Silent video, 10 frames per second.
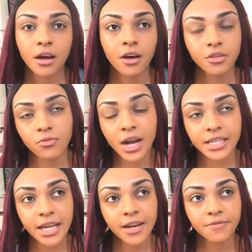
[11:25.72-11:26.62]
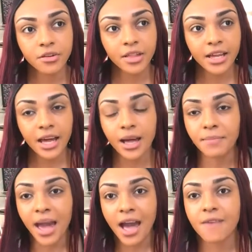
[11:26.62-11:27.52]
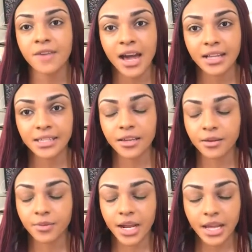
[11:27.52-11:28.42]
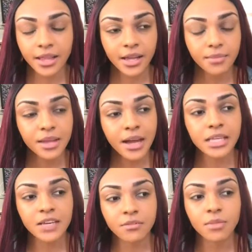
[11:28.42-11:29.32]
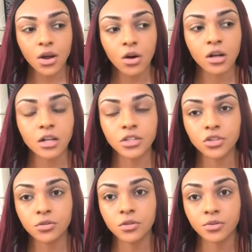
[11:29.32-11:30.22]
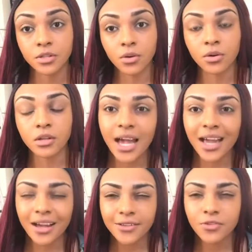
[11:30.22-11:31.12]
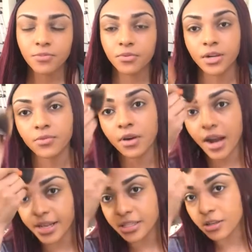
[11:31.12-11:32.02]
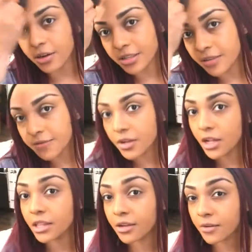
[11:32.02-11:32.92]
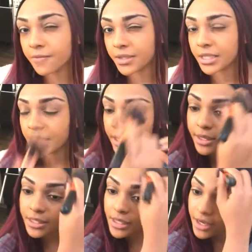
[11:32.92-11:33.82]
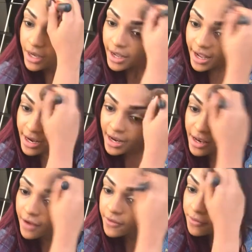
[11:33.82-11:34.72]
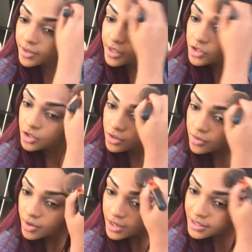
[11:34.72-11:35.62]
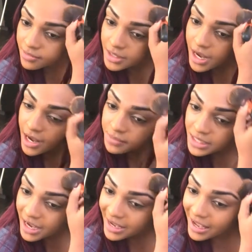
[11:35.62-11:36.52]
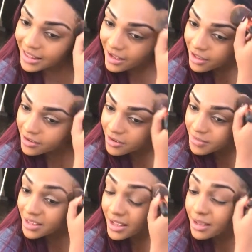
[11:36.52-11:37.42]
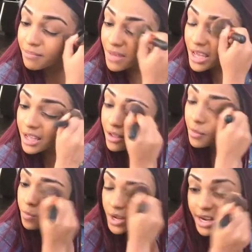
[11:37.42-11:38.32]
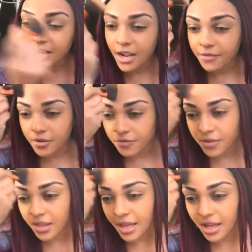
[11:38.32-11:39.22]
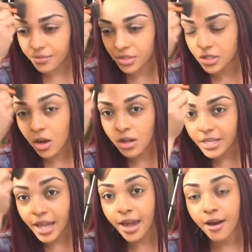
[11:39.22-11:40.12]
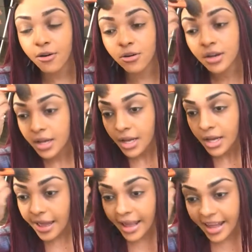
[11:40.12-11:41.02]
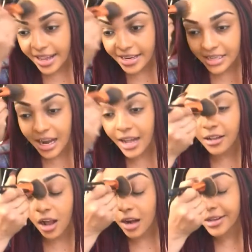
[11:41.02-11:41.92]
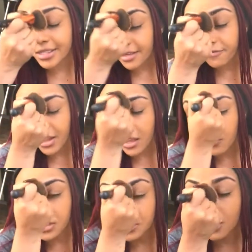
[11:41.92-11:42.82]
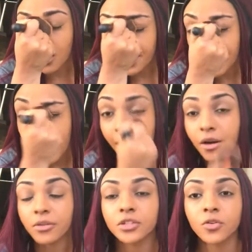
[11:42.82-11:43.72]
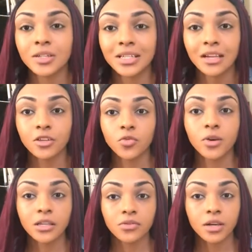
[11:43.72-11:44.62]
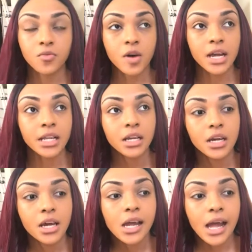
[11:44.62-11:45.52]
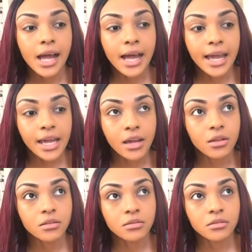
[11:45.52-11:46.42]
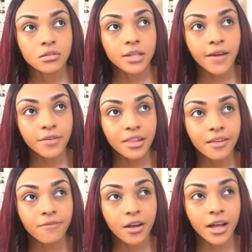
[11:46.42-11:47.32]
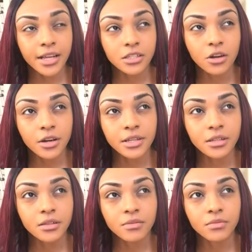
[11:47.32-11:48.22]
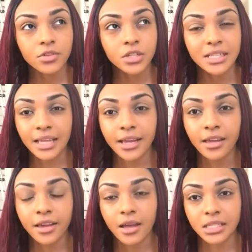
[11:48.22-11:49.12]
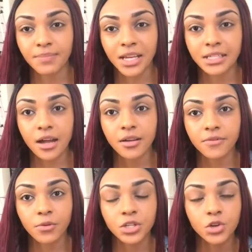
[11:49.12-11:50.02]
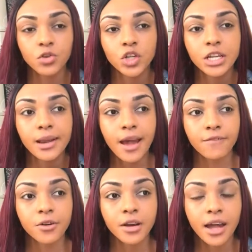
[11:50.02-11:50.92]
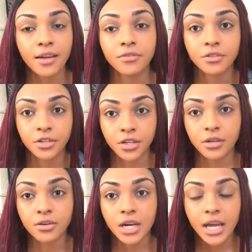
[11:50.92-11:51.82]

Otherwise, I'd feel like I'm half-assing, right? Like I'm not giving my all to those goals. I got to a point where I started to feel a little fatigued, and I never really do. Sometimes I get like a little bit like meh, but I never feel like I'm stalling out. And I honestly felt like I was stalling out towards the end of 2021. I definitely felt, I started to second guess myself, which you should never ever do.